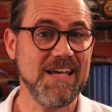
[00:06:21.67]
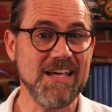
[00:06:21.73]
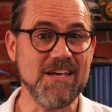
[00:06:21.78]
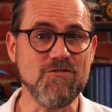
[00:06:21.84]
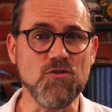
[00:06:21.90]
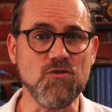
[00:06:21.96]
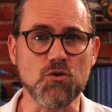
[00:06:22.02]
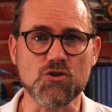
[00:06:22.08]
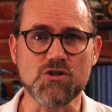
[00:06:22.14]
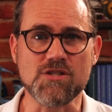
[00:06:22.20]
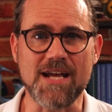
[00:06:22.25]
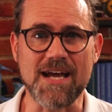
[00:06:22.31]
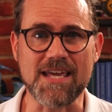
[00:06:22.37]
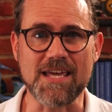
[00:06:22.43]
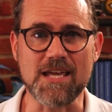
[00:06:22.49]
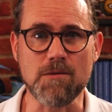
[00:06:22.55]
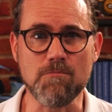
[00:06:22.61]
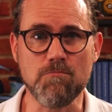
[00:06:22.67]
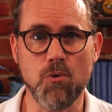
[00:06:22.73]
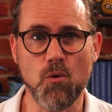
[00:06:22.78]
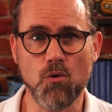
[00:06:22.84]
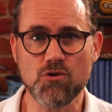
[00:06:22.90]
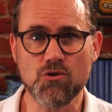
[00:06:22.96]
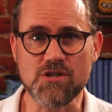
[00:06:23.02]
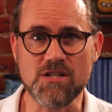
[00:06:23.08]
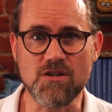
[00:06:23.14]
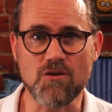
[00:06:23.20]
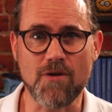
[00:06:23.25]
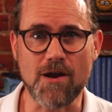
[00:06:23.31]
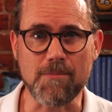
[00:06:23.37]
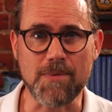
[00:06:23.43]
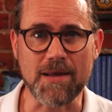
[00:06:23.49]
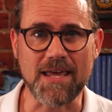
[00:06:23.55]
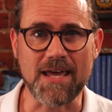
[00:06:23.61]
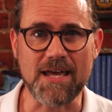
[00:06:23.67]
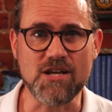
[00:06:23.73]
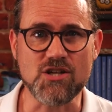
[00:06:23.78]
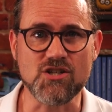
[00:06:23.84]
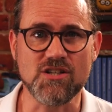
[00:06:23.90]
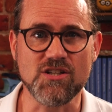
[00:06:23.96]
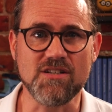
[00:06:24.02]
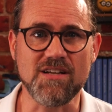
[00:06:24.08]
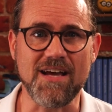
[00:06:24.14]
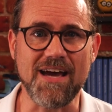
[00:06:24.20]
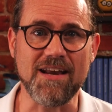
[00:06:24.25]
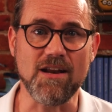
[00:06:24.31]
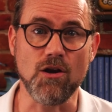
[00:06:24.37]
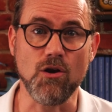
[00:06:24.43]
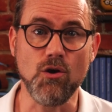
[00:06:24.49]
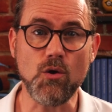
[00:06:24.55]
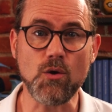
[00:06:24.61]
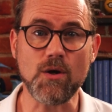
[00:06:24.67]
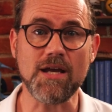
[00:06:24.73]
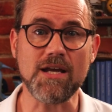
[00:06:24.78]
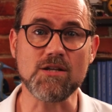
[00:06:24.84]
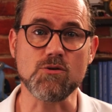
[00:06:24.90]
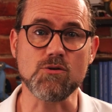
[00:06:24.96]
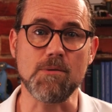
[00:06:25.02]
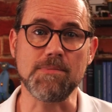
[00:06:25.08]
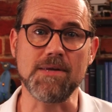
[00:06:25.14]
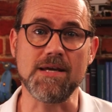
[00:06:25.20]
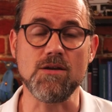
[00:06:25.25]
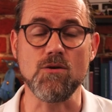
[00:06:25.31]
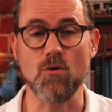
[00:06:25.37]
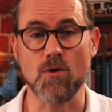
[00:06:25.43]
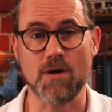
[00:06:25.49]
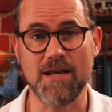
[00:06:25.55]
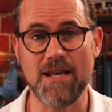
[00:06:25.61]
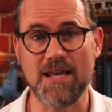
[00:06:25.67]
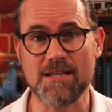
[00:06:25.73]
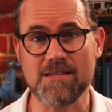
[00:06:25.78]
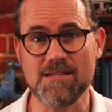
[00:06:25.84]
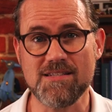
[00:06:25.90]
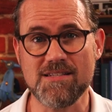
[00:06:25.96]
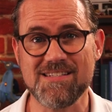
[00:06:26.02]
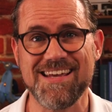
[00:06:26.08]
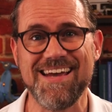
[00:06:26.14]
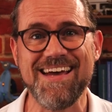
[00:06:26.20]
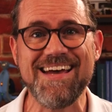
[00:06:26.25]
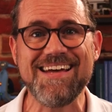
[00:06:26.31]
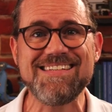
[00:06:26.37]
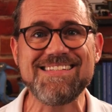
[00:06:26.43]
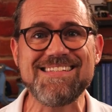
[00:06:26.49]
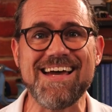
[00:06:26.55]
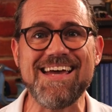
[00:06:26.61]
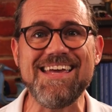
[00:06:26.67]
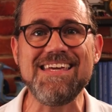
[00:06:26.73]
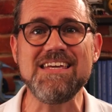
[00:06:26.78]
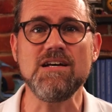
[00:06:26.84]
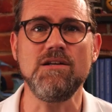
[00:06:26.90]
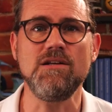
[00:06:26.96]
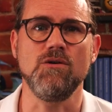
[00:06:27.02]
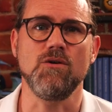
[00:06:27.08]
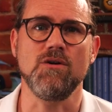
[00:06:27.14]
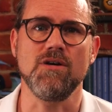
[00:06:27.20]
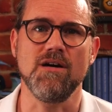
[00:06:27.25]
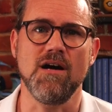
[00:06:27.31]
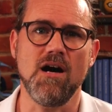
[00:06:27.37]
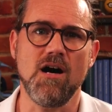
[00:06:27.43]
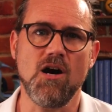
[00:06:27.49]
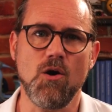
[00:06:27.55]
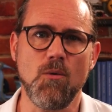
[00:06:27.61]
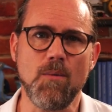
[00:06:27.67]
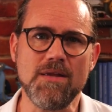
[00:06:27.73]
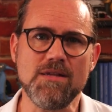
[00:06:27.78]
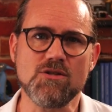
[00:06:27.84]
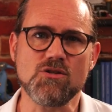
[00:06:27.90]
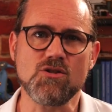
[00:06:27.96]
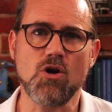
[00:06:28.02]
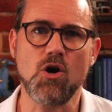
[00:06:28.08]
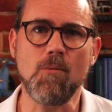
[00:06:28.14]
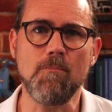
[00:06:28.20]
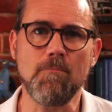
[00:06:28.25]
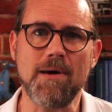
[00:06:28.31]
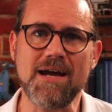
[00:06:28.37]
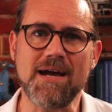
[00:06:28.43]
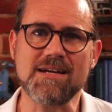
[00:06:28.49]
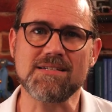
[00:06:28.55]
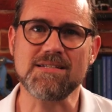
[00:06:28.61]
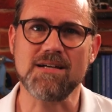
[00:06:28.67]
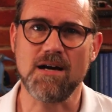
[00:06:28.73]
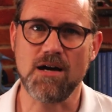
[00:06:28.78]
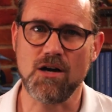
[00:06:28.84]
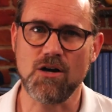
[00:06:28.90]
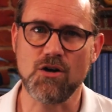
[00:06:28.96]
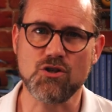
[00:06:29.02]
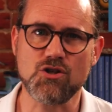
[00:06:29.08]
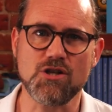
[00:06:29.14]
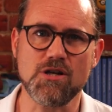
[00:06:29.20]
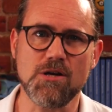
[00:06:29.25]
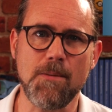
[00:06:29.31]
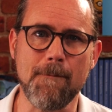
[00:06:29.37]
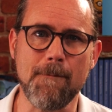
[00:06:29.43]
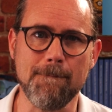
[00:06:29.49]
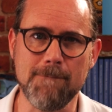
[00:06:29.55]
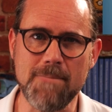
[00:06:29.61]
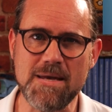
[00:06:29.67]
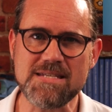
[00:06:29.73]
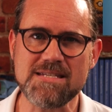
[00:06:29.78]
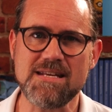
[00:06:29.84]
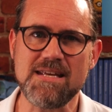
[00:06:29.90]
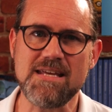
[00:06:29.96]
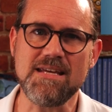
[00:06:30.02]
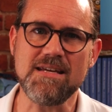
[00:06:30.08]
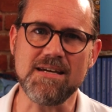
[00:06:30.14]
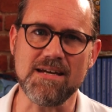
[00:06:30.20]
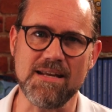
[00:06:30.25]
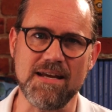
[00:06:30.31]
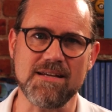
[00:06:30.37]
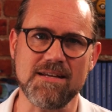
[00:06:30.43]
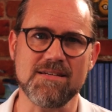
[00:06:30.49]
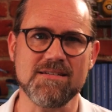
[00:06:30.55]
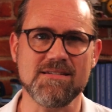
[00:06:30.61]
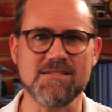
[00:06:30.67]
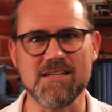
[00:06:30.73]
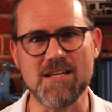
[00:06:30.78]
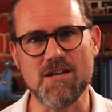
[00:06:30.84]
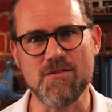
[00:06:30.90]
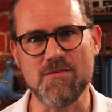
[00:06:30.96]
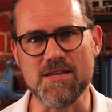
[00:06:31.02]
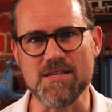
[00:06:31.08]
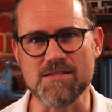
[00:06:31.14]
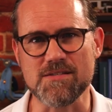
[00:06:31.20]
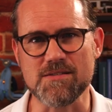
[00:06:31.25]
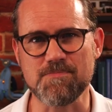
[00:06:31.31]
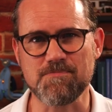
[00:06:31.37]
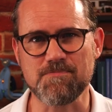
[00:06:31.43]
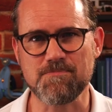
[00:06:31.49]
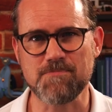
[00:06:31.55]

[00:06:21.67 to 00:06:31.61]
If you're stacking boards in your application and are looking to update your connectors, take a look at Harwin's Compact Archer Mezzanine Connector Series.